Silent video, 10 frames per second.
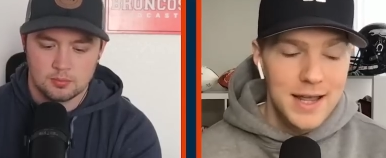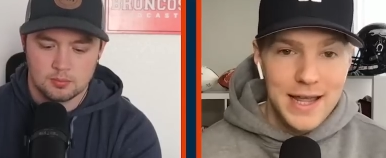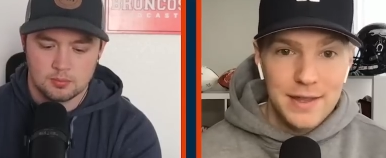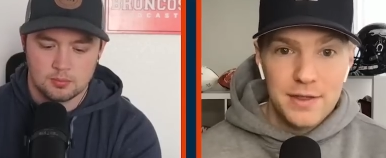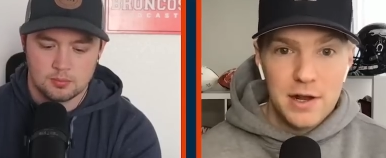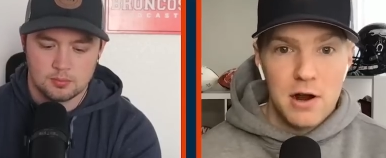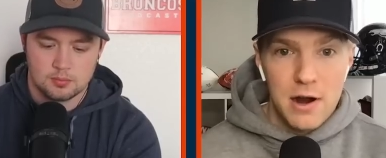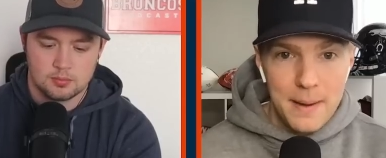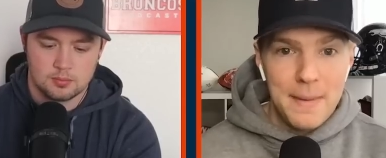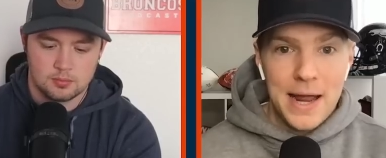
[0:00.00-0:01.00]
Speaker 1: and they
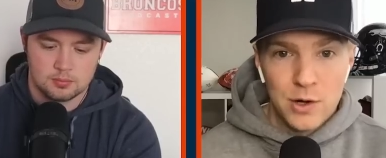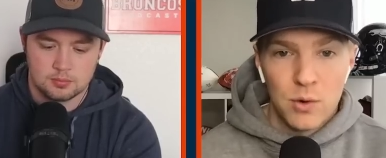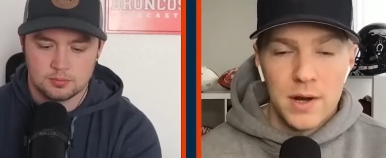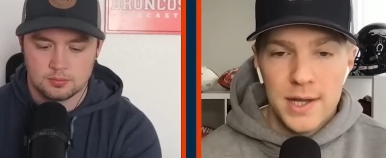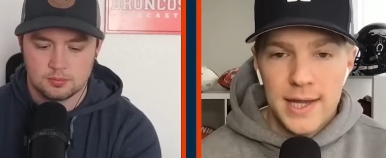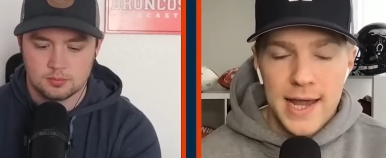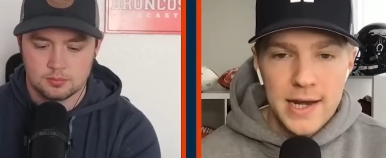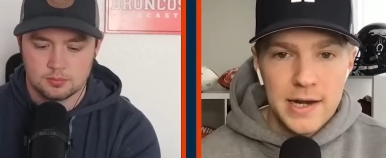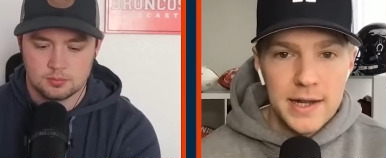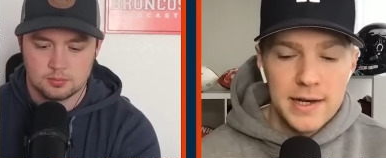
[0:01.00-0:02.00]
are a minority
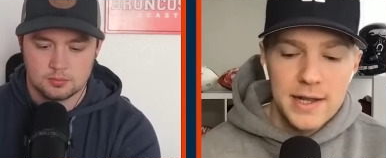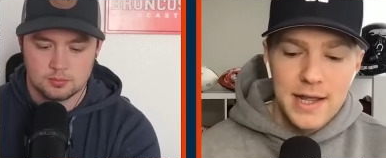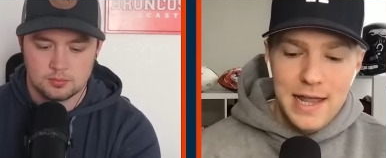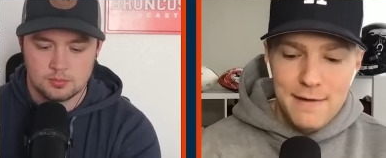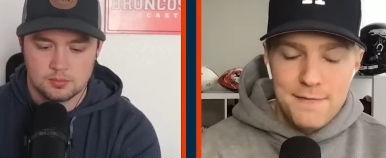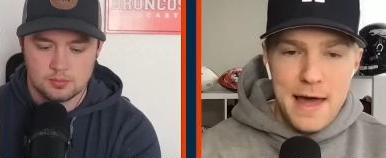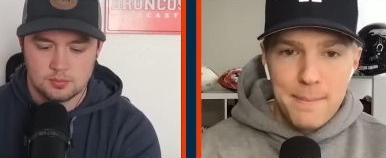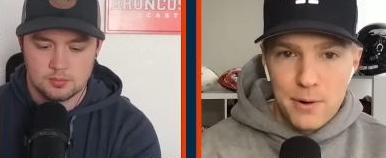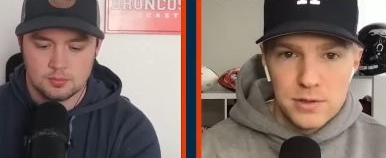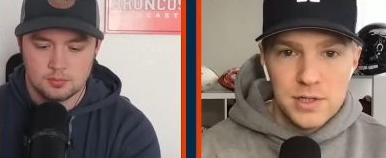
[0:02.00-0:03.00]
candidate, if
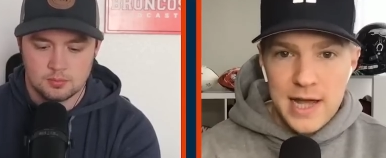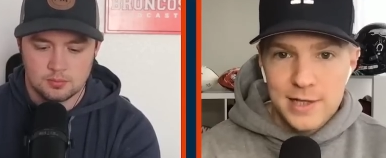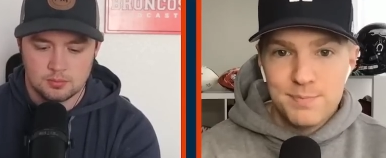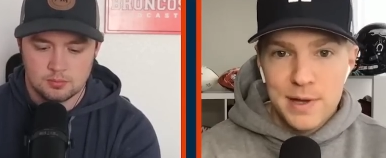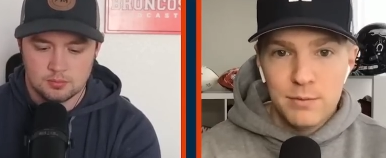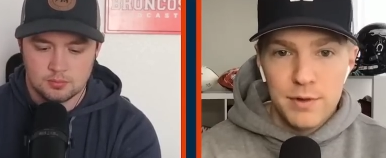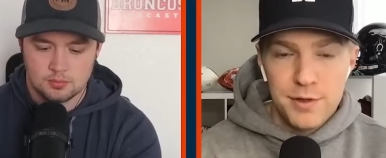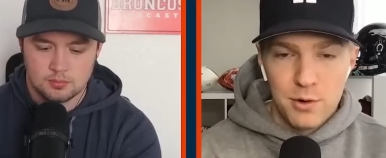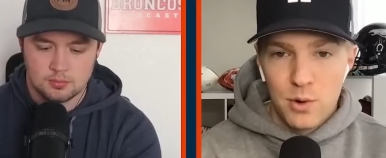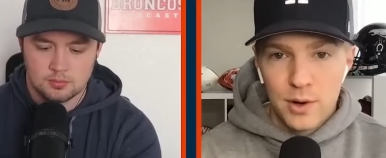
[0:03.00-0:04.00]
that person has been with
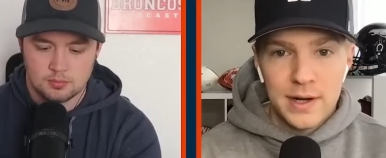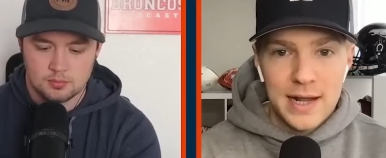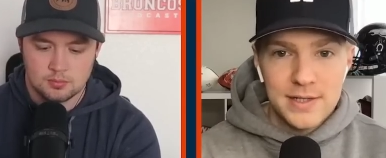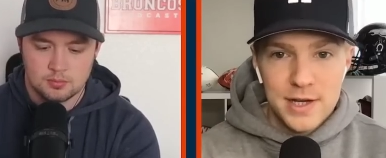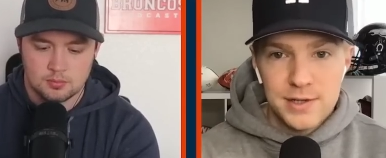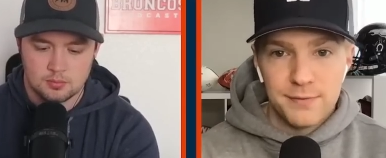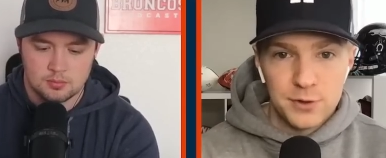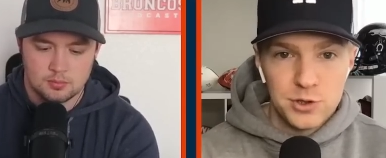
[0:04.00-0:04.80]
your organization for